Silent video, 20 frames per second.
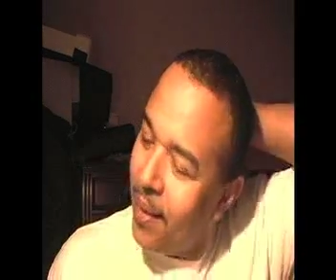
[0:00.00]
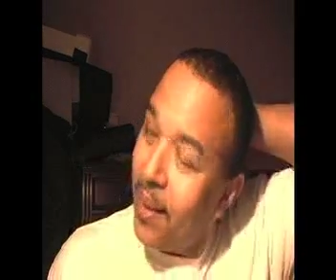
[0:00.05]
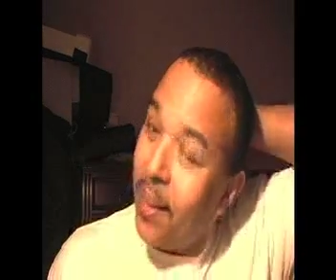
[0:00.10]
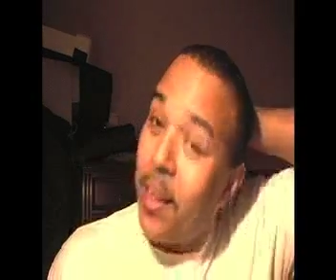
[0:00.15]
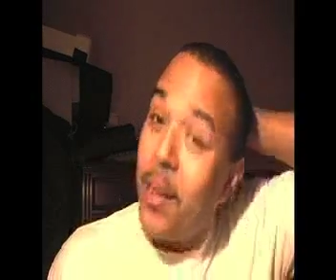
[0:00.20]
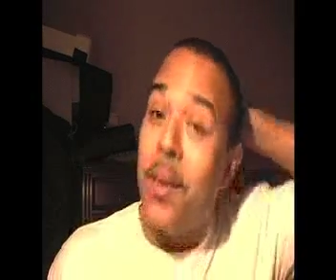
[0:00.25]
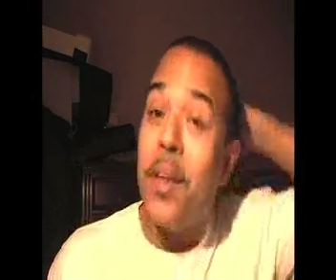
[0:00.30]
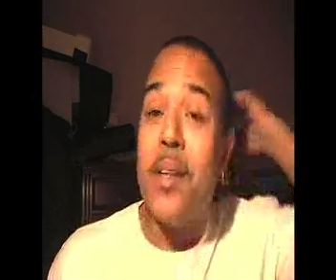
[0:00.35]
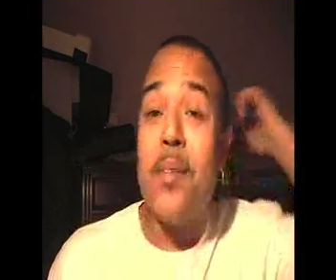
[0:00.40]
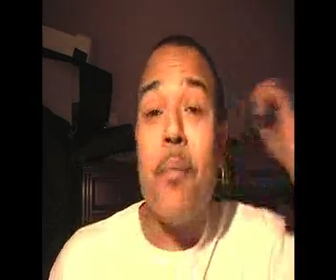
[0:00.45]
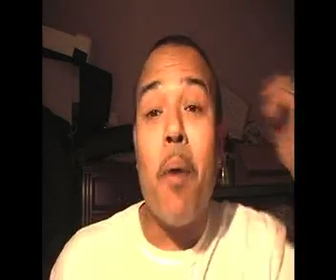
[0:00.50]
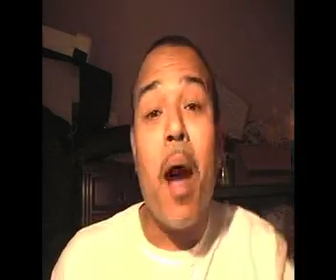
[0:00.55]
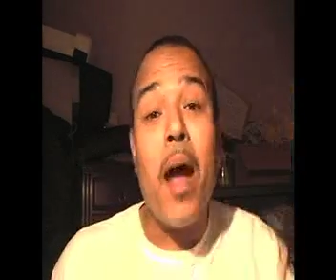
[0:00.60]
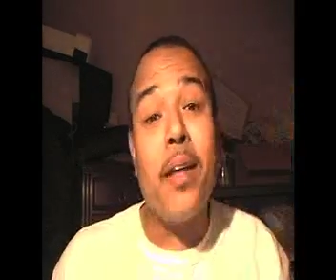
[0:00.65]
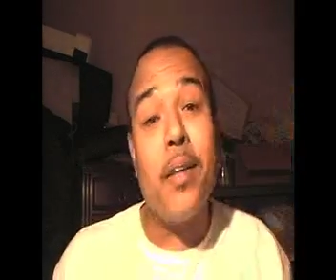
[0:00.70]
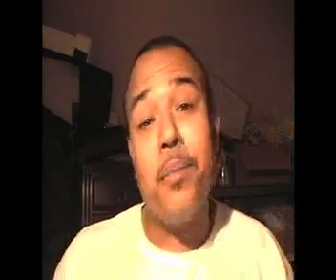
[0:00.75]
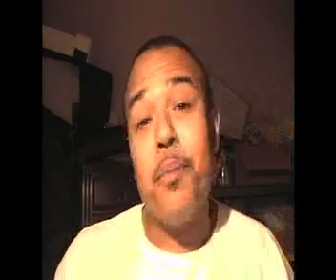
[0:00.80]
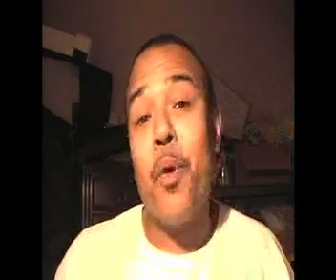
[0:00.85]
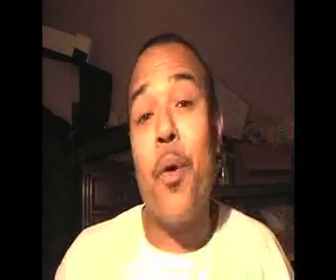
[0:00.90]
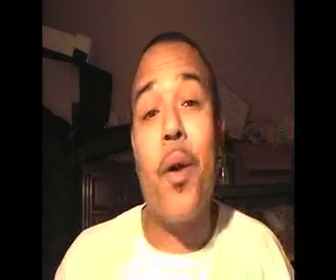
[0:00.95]
You could
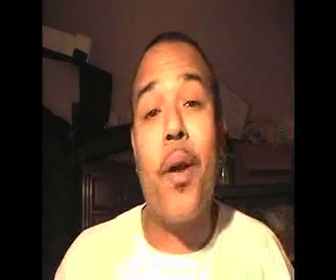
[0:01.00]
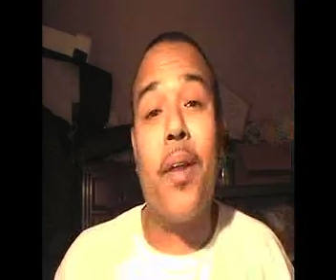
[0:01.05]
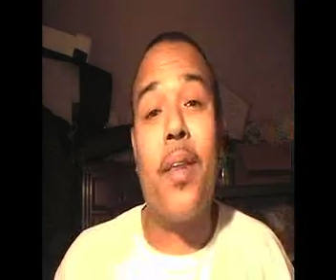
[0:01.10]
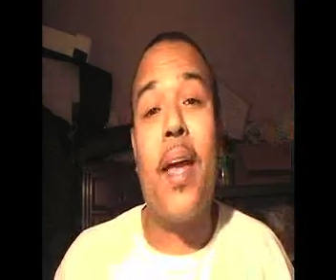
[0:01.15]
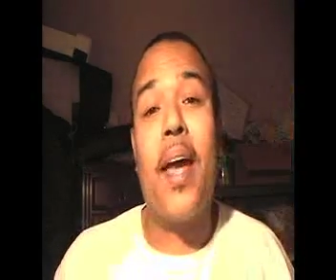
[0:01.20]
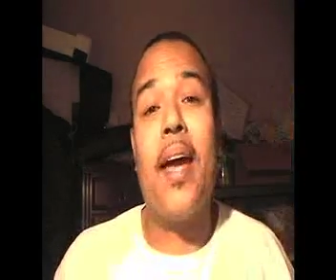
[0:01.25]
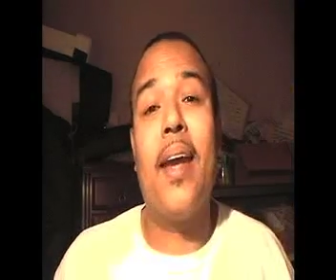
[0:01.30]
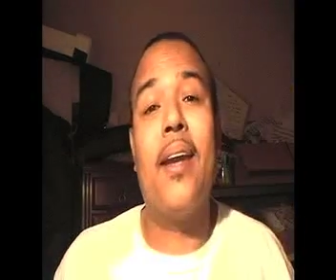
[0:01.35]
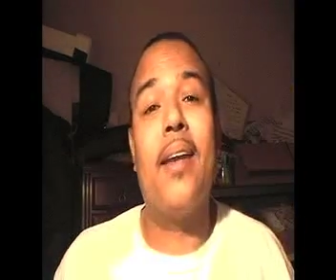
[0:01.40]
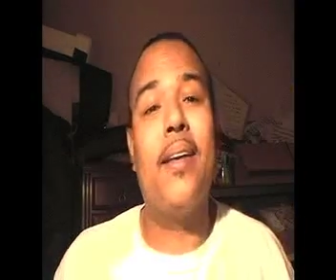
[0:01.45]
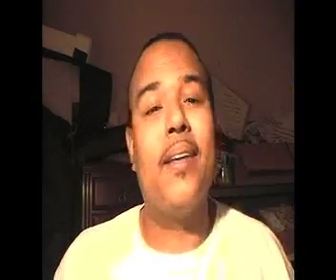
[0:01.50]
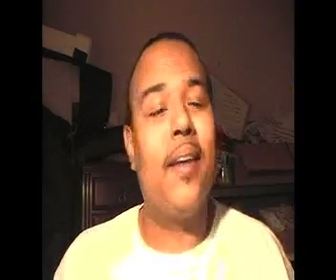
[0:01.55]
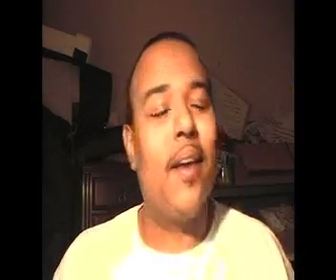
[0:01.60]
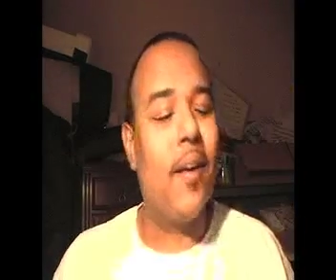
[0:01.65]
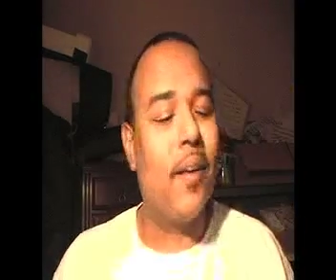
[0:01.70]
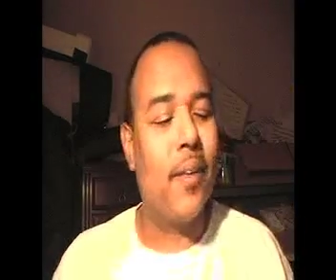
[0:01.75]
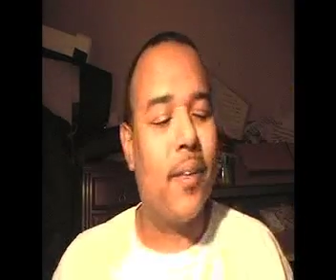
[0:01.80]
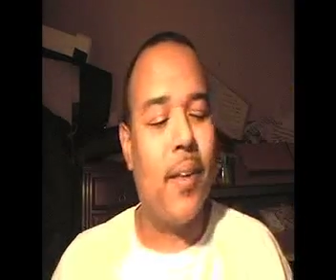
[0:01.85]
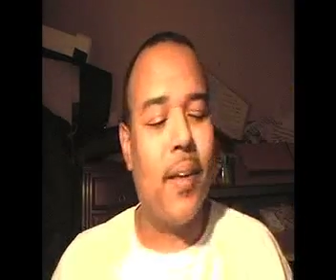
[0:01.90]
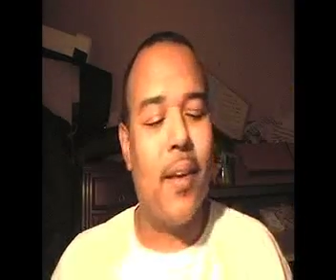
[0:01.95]
watch more of that on
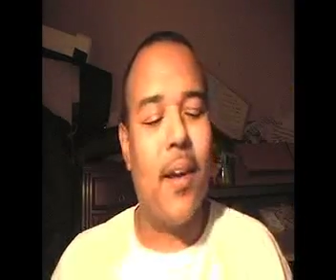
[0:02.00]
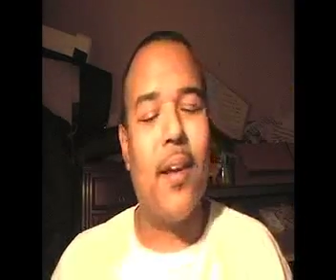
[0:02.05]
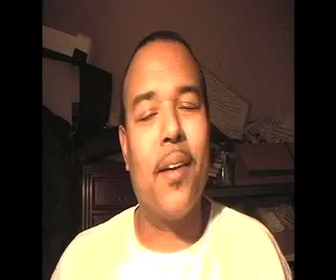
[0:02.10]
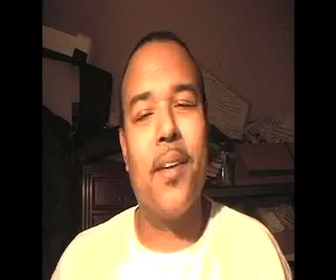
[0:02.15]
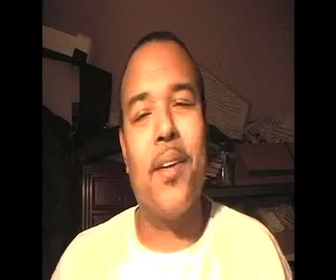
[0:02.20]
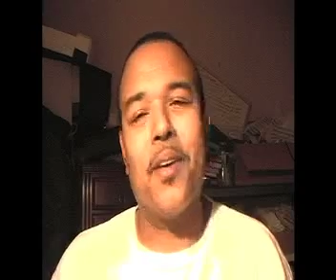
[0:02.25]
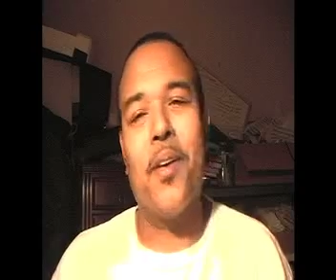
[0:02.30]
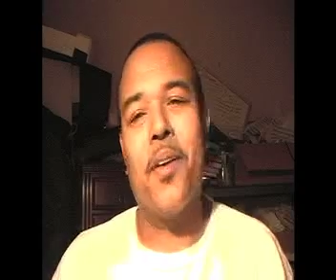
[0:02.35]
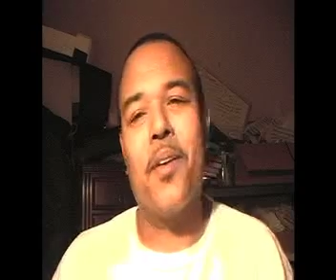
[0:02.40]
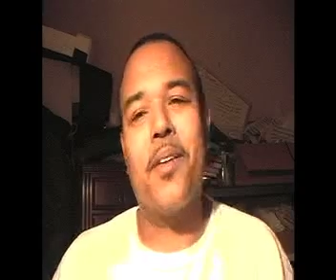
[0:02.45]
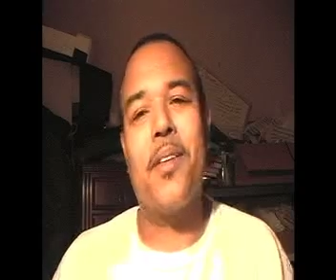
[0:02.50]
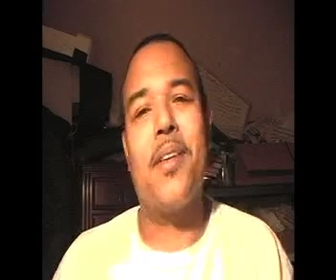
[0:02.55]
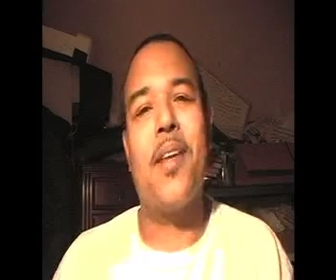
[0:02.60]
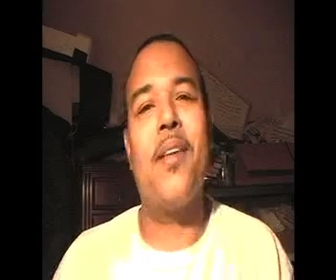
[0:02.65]
the Young Turks.